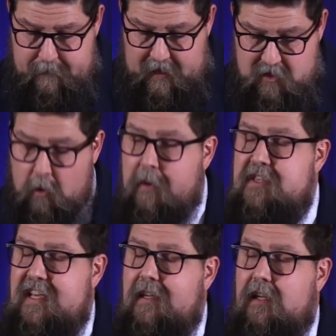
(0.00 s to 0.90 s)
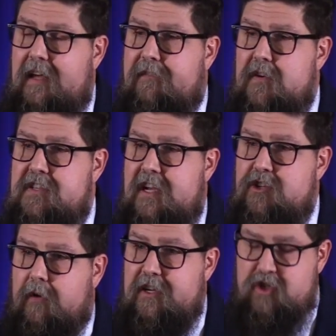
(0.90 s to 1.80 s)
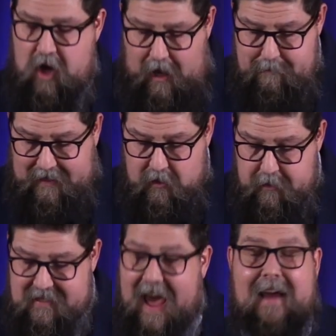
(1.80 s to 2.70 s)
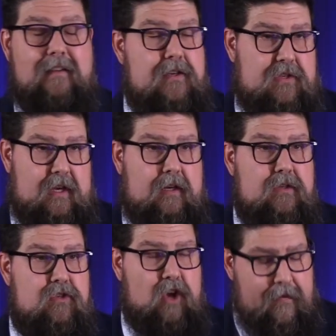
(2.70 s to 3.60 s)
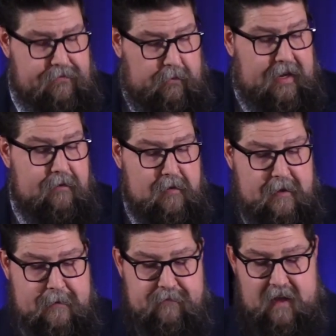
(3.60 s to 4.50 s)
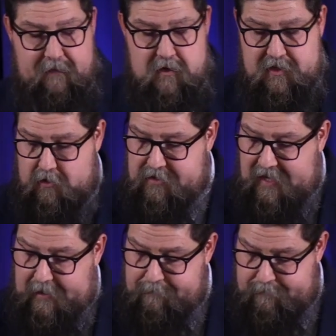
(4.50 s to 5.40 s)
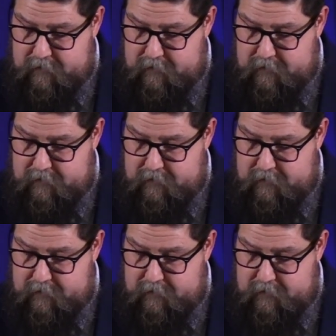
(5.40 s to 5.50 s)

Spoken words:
And so what we see in the late first century is John began to attack these things. John 3 and verse 13.